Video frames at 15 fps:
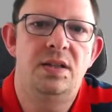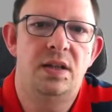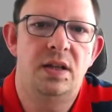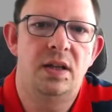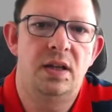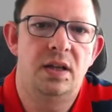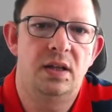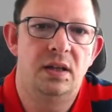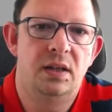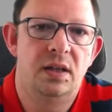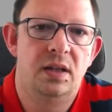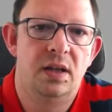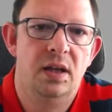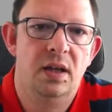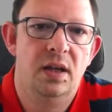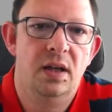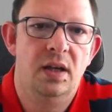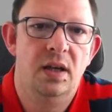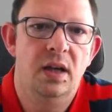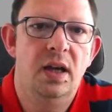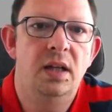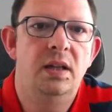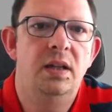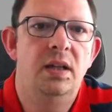again, and